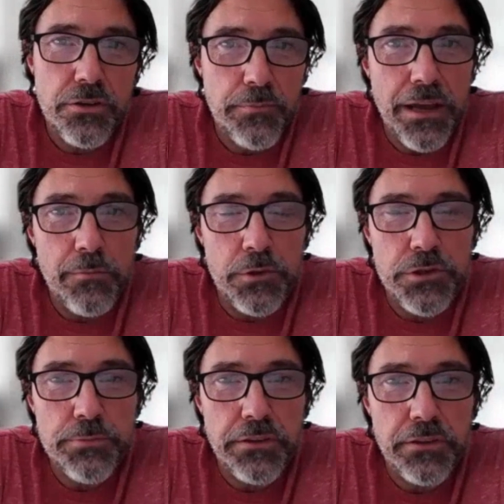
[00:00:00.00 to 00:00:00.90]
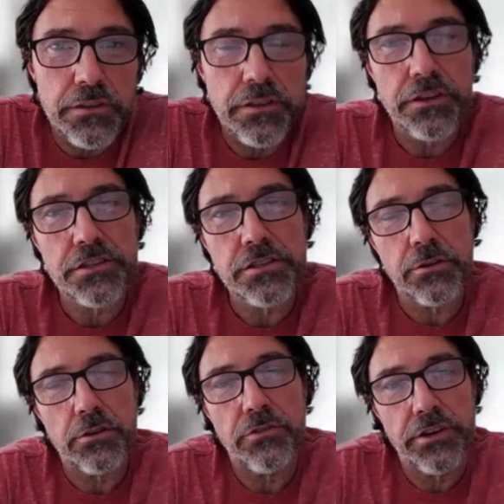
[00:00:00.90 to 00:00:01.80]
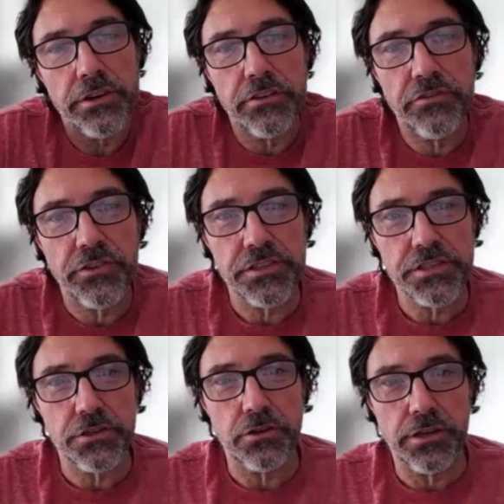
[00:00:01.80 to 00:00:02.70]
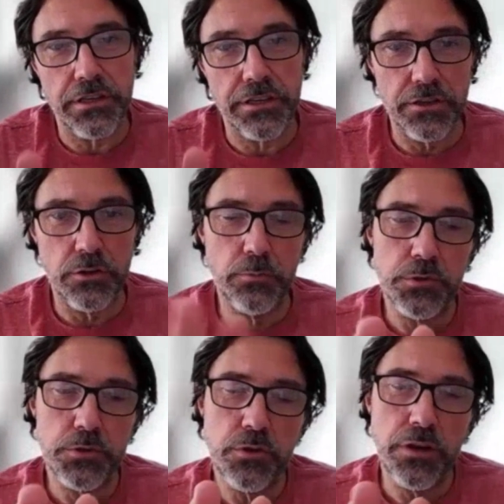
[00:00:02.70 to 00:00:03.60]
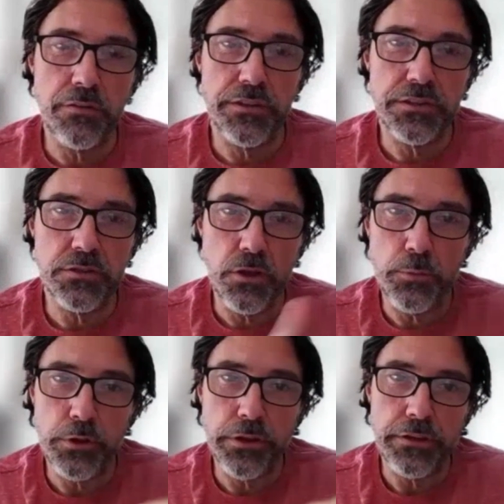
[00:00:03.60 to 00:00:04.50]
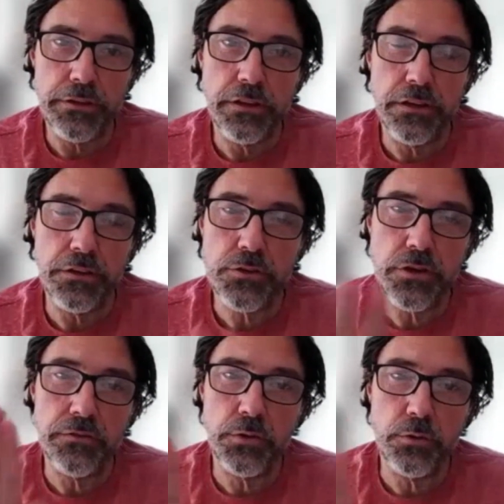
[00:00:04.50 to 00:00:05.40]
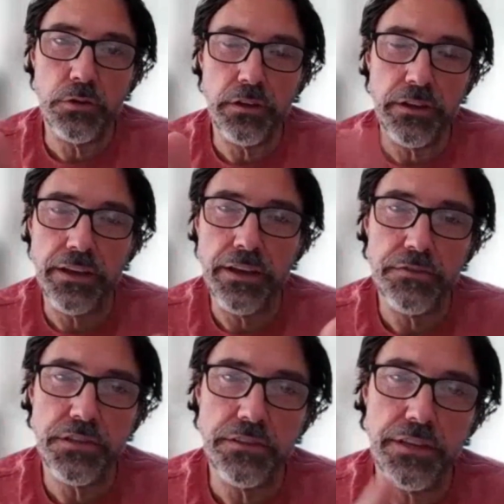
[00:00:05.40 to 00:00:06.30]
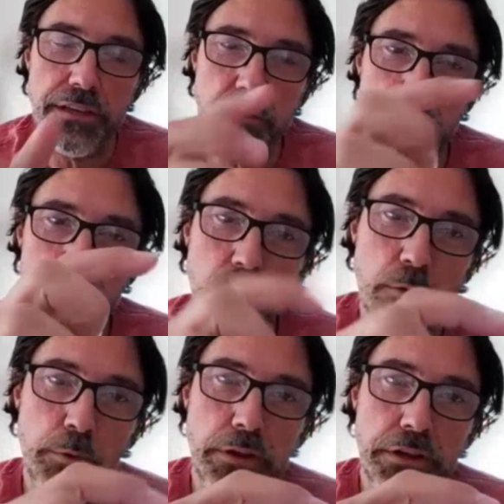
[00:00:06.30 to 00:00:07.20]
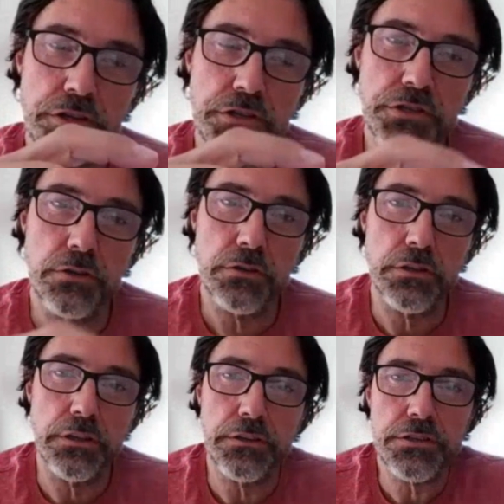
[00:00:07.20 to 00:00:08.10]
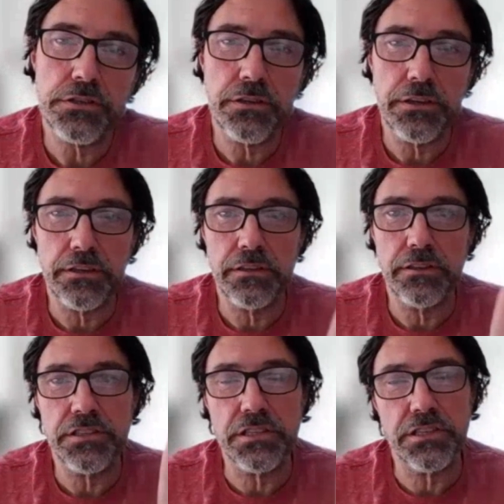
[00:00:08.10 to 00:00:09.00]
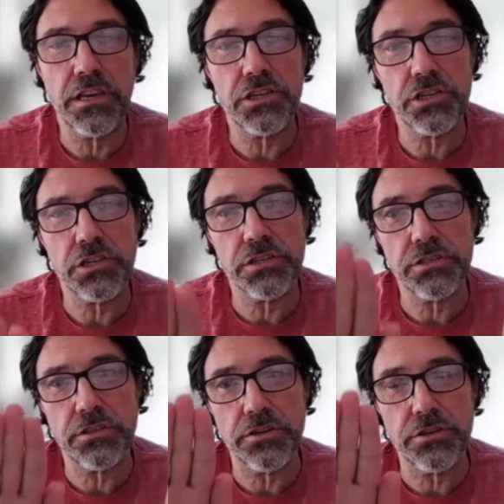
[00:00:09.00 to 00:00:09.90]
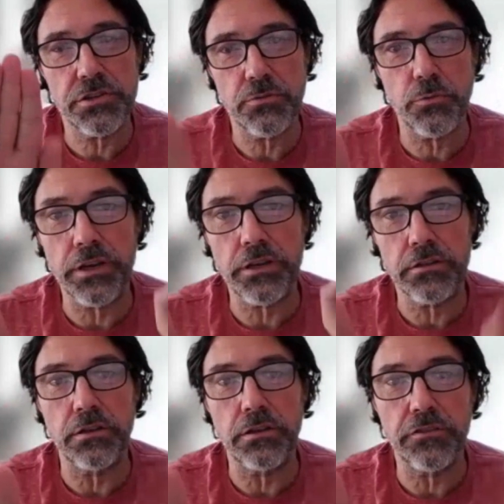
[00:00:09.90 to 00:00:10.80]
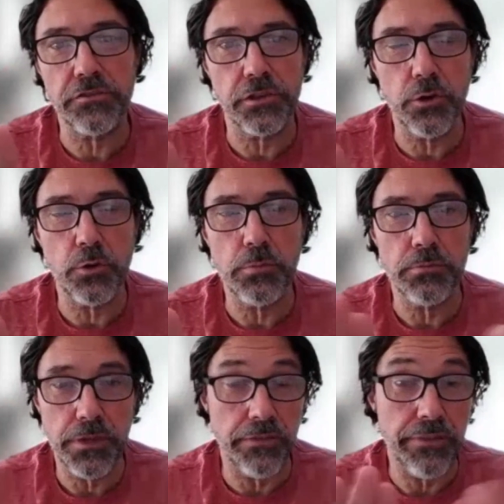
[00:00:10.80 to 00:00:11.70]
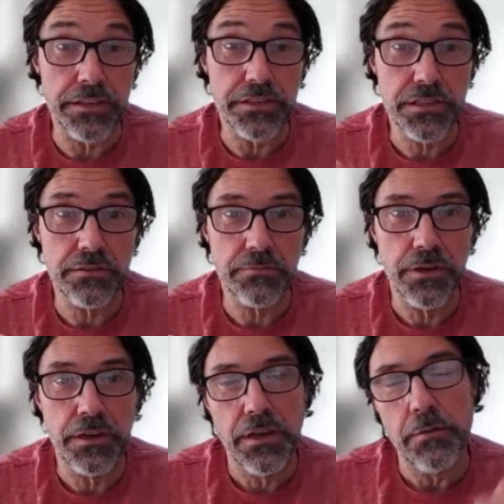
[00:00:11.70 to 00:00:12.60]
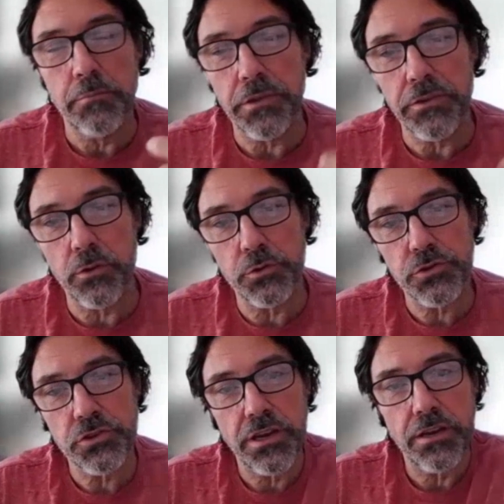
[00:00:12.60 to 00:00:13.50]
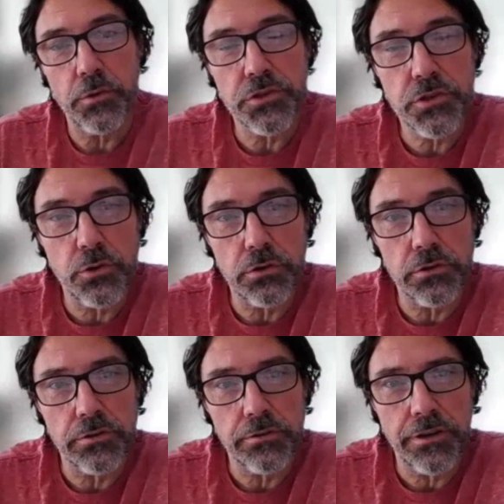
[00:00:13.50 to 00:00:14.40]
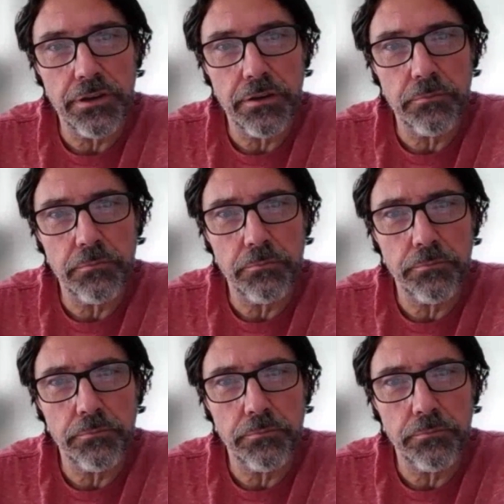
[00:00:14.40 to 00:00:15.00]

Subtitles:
are mammals, but the lungs look very different. So in humans, you have these lobulated lungs. You have two lung halves, and then you have lobulations on the lungs. In cetaceans, there's a right and a left lobe, and that's it. But they also have what's called, I